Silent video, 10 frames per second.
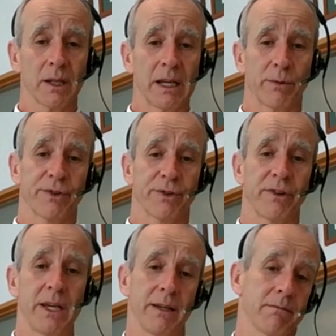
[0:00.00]
level
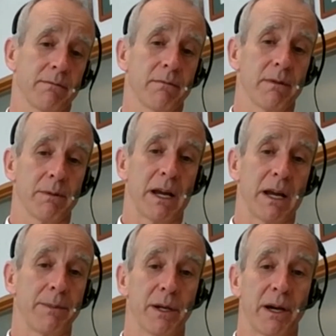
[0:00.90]
C
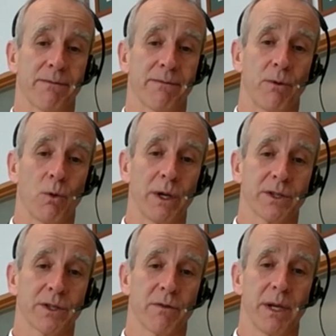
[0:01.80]
maybe in about 4
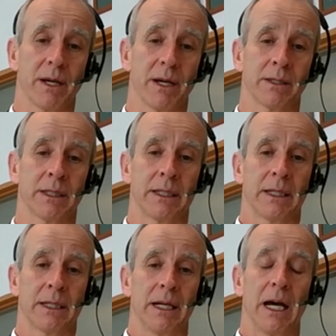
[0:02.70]
weeks from now.
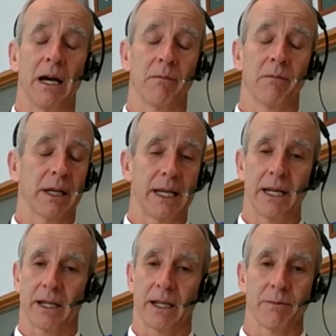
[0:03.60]

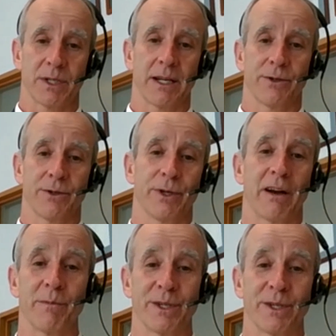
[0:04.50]
Again, it comes down to
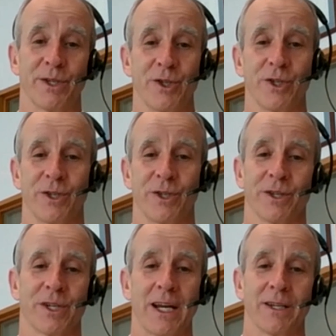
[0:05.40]
government decisions at
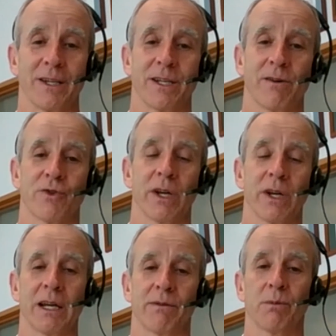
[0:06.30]
the state and
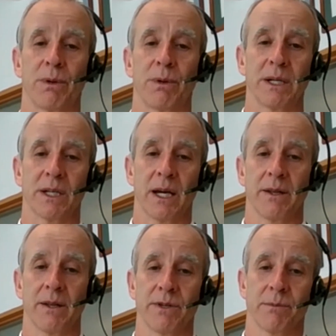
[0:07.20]
territory level, but
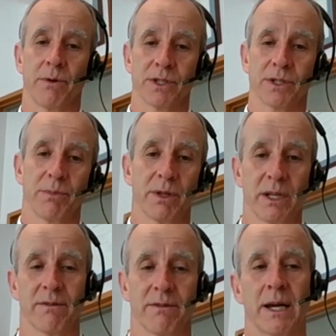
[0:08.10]
there is a
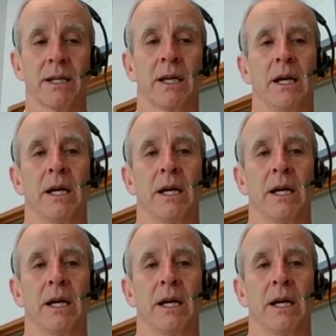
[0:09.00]
possibility of that.